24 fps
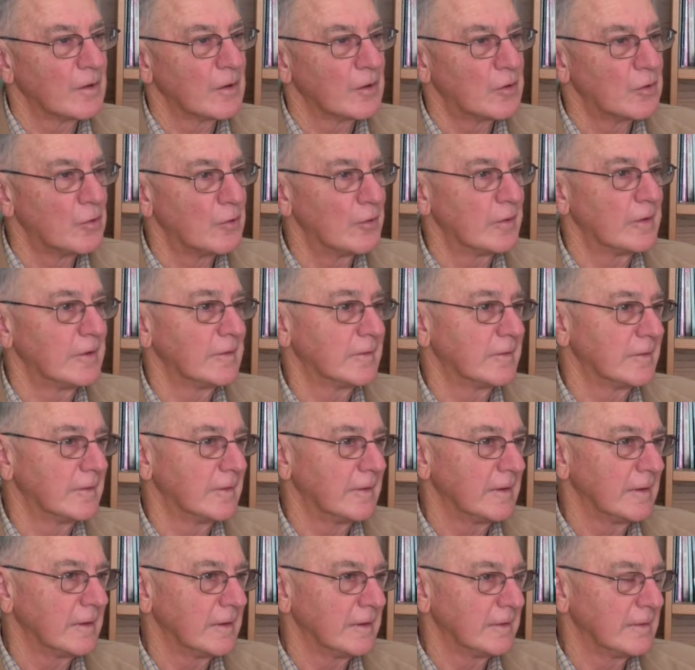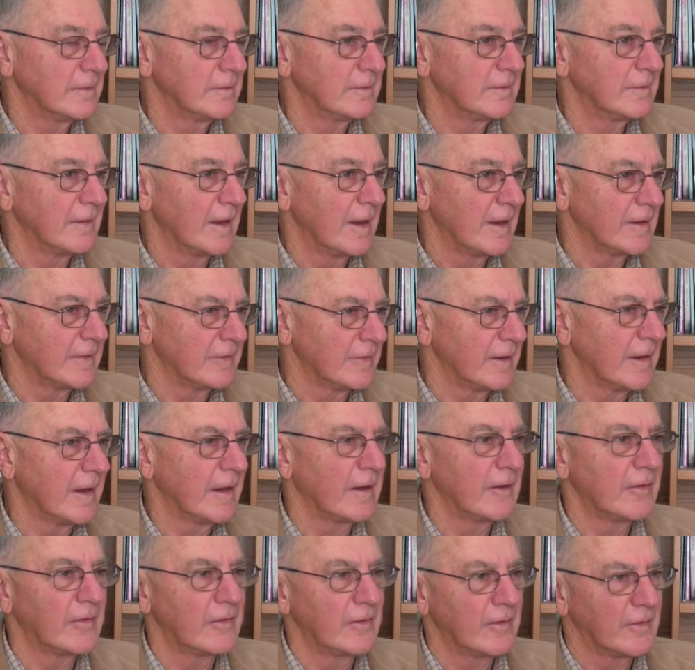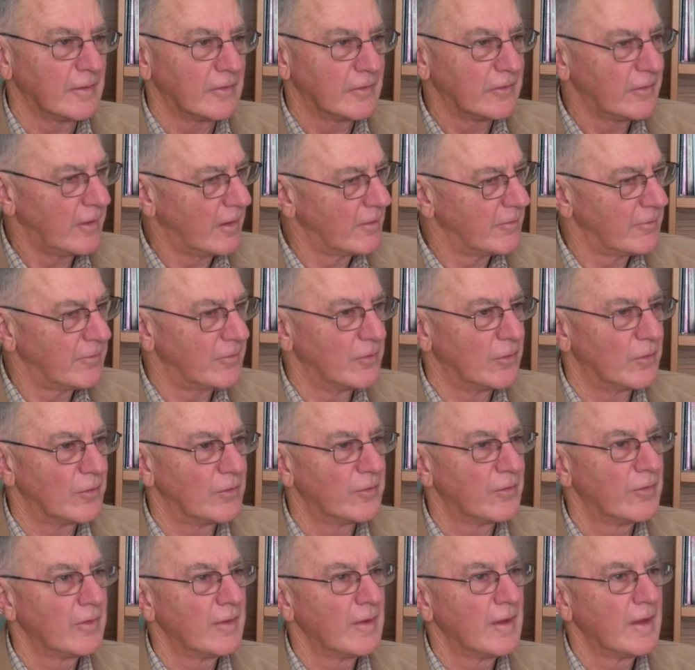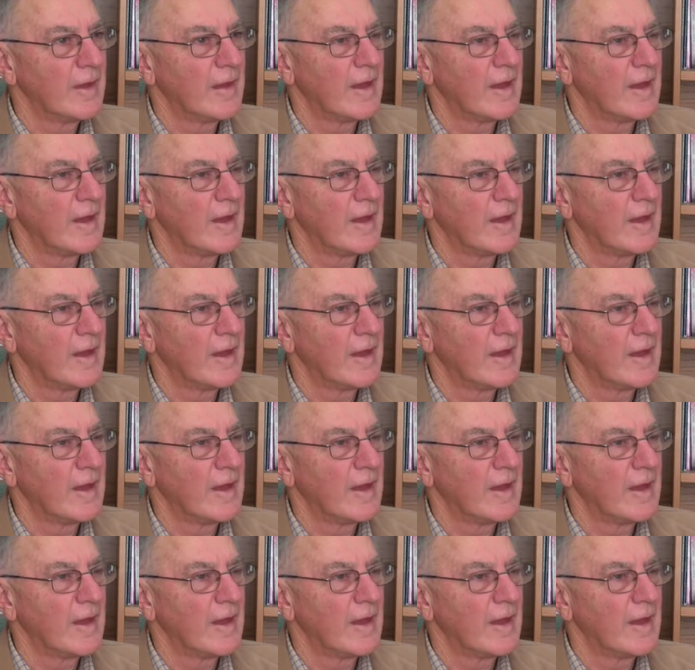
according to the SES and so forth.